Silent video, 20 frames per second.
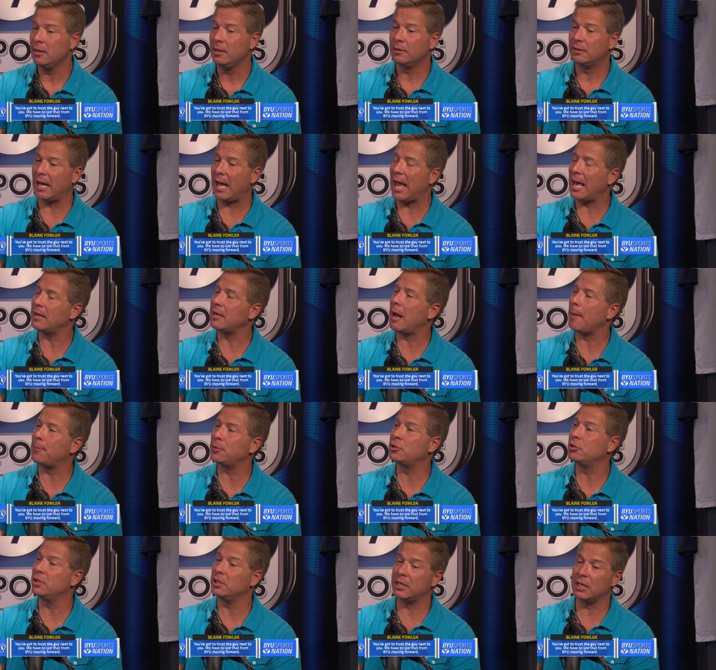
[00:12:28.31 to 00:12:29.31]
They had an
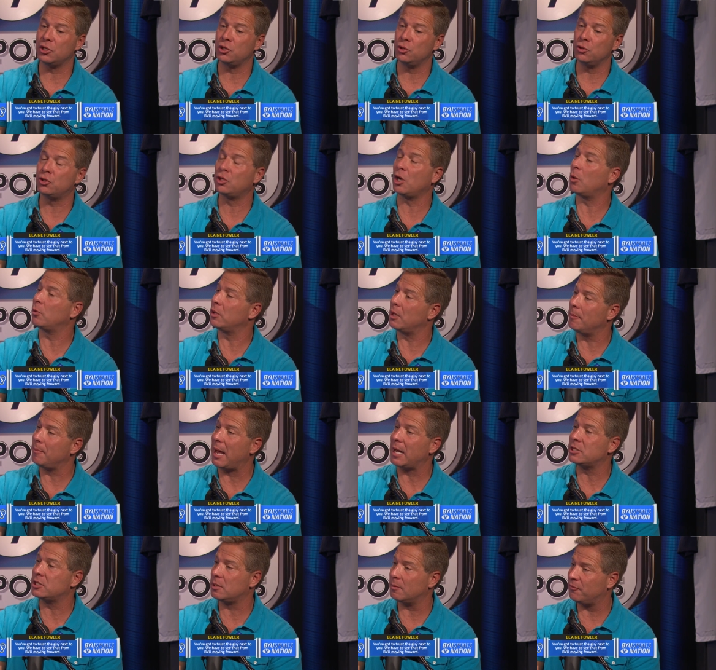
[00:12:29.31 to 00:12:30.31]
opportunity against Utah where they
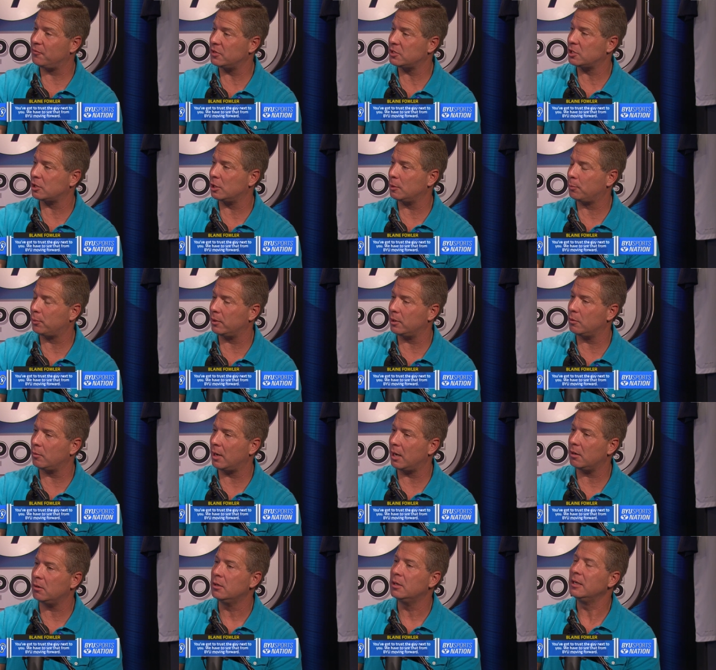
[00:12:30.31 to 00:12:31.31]
matched up physically pretty
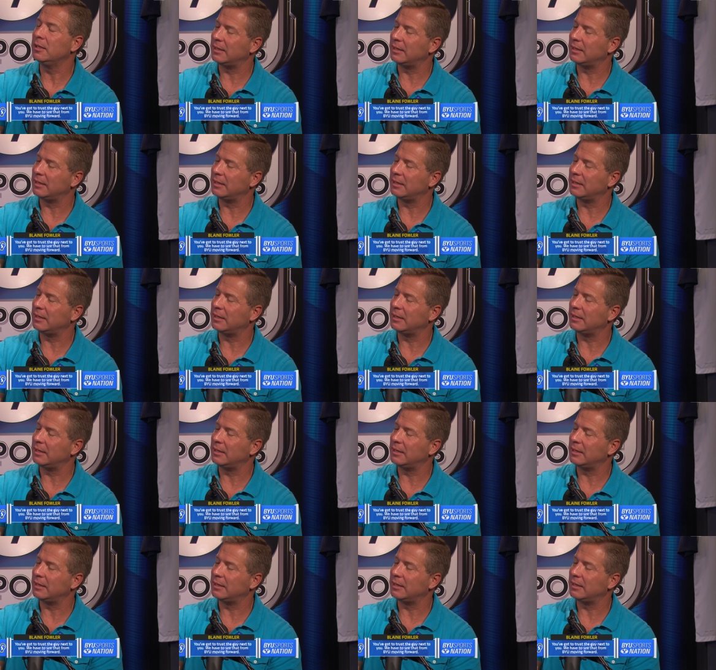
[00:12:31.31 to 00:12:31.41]
well.